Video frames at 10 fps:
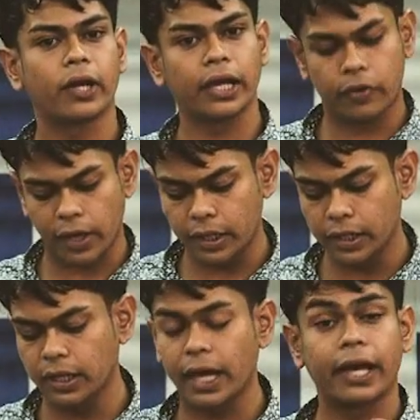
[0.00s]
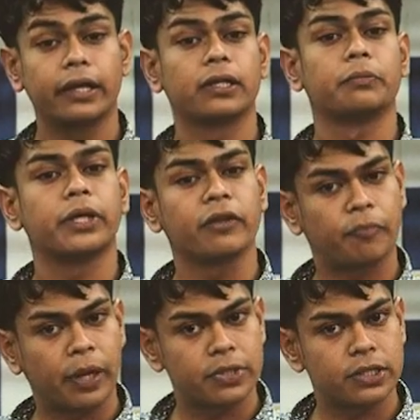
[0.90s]
when I grind it, I added a bit of
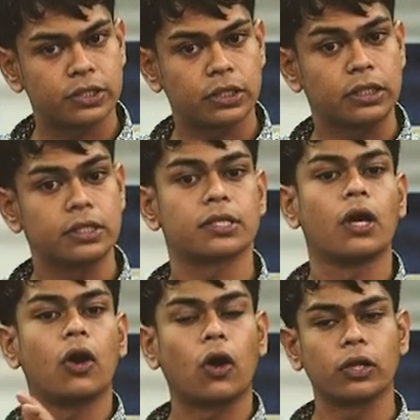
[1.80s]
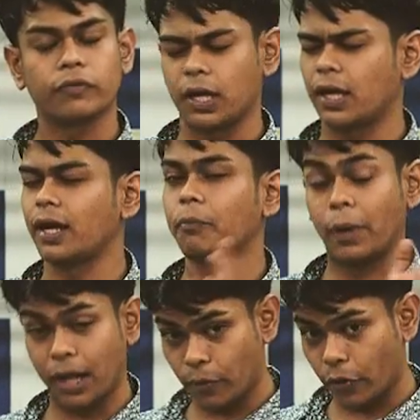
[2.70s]
parmesan cheese, olive, uh,
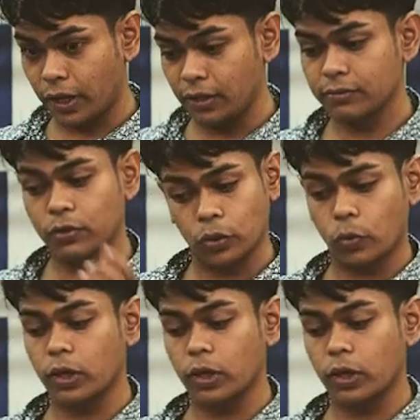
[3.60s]
palm oil, good